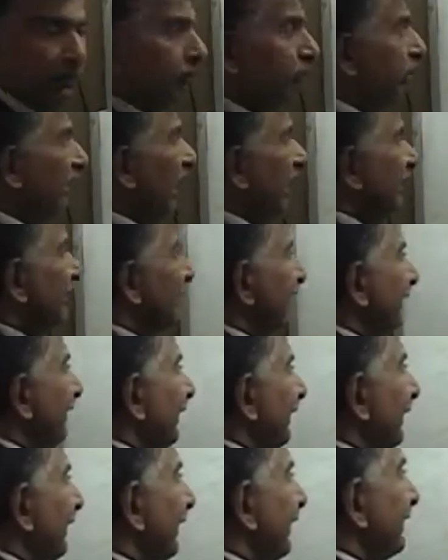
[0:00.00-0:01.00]
plus
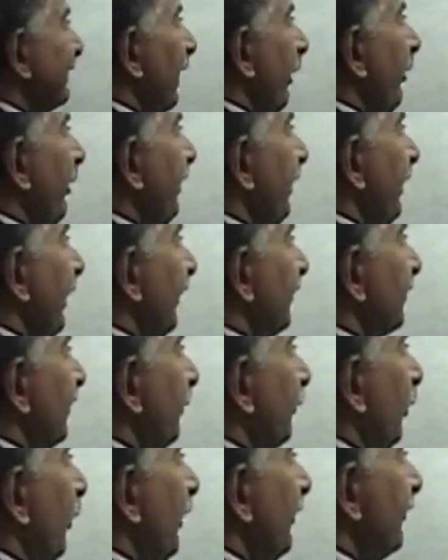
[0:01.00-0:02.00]
the 17 extra
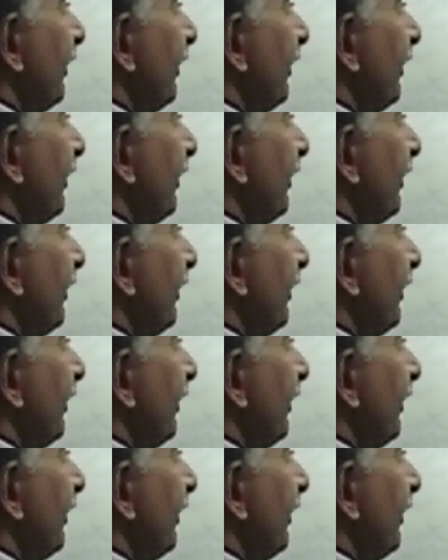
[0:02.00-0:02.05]
points